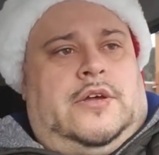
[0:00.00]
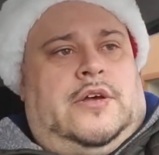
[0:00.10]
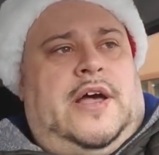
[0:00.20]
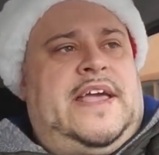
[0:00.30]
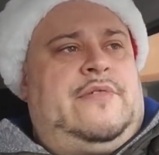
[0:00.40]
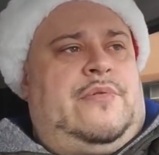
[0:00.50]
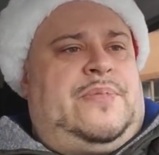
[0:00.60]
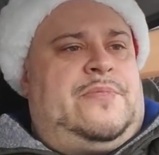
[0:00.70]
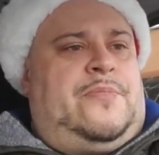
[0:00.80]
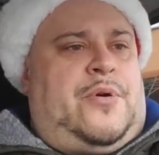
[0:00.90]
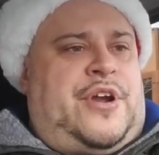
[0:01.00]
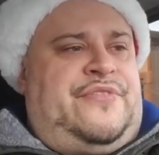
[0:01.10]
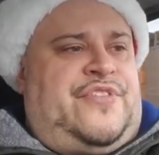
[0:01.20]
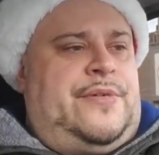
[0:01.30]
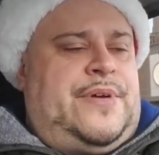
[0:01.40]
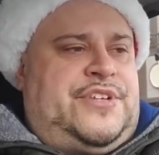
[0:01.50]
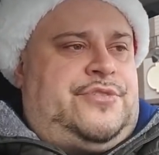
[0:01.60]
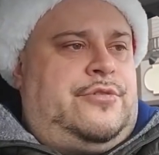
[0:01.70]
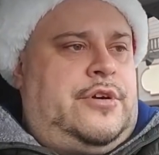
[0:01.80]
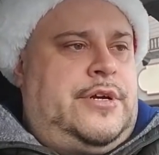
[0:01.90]
I hate when people park in front of my
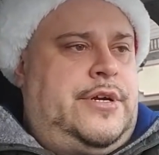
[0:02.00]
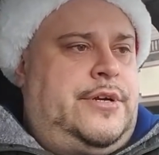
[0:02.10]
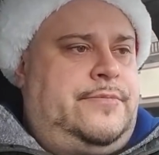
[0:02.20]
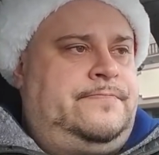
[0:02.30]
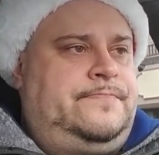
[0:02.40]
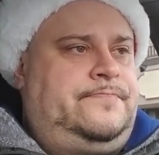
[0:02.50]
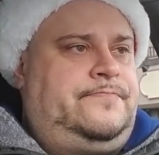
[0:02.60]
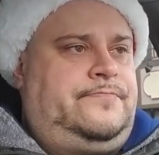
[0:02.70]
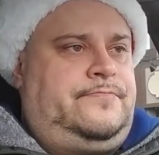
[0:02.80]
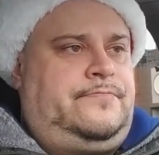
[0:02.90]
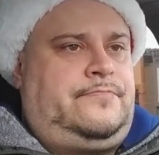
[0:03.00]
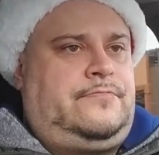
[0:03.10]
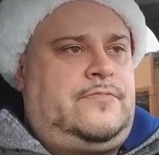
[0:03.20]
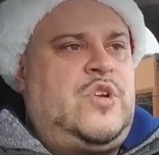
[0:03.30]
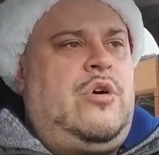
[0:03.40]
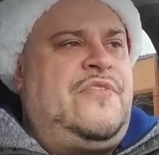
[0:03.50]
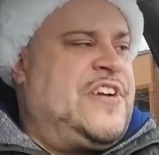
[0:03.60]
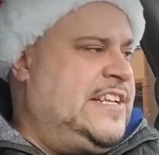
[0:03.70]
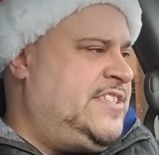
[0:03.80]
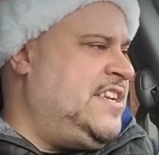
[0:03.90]
store. Oh, I
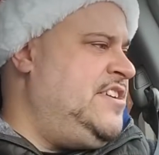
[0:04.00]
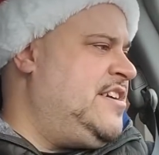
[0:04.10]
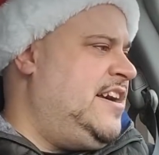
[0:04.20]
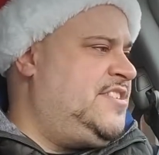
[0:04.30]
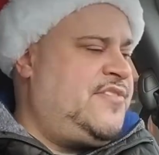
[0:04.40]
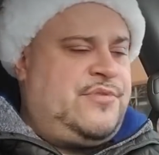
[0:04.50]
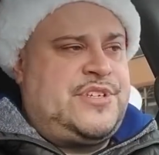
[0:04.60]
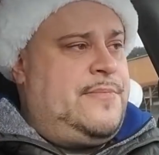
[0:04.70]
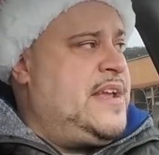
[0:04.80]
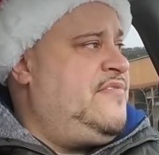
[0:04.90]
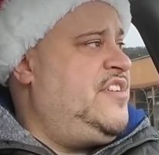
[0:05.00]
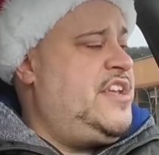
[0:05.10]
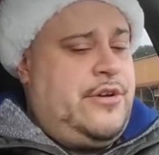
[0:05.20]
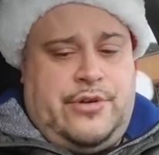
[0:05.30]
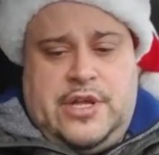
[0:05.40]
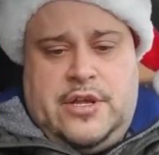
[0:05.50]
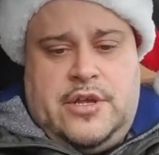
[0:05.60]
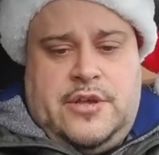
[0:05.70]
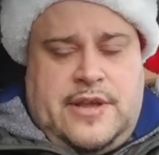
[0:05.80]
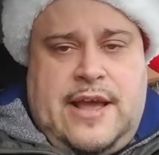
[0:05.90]
forgot to tell you guys, if I was going to make a video,
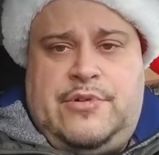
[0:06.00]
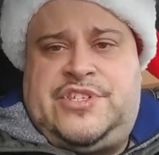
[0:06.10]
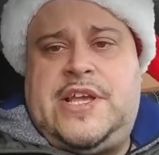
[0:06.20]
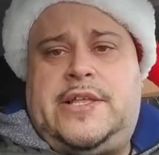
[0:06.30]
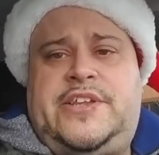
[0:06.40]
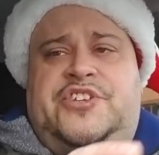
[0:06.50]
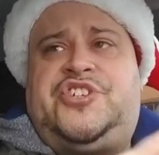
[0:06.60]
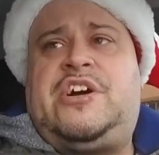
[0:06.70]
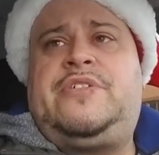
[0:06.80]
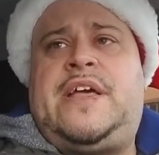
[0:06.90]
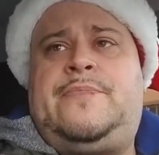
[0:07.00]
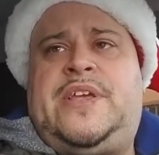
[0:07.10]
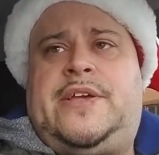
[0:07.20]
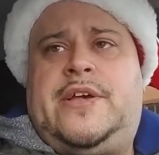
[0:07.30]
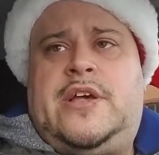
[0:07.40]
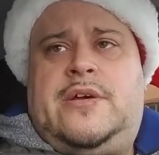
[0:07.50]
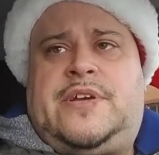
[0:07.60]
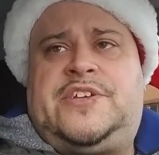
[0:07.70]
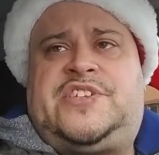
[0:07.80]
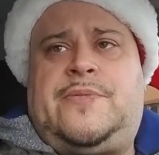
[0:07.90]
guy was yelling and shouting at me
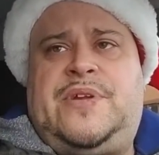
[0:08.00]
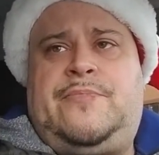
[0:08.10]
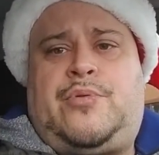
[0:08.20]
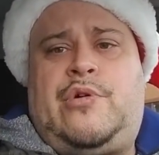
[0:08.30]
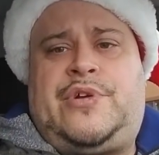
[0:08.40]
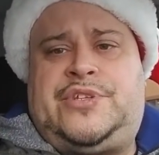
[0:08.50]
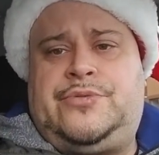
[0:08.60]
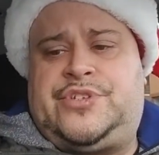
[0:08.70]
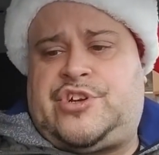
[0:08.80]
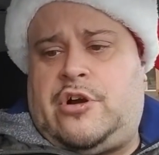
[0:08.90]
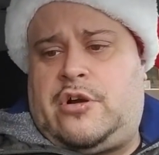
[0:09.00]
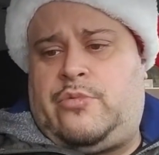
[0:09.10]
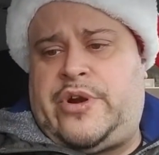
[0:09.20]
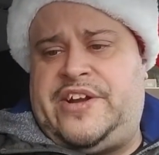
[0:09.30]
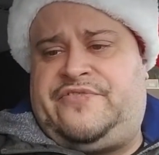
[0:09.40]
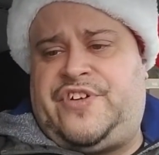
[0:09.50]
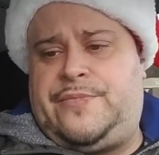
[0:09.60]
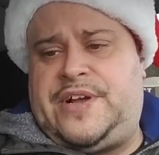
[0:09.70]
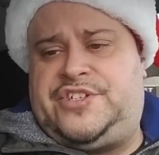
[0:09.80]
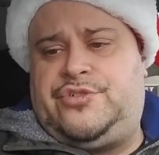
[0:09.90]
because somebody broke into his car right in front
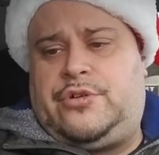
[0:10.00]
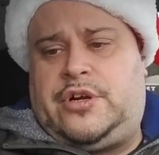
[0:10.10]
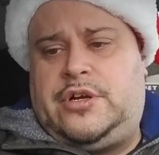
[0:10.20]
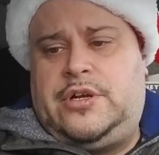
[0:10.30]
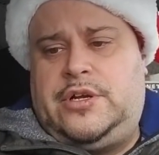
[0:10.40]
of my store.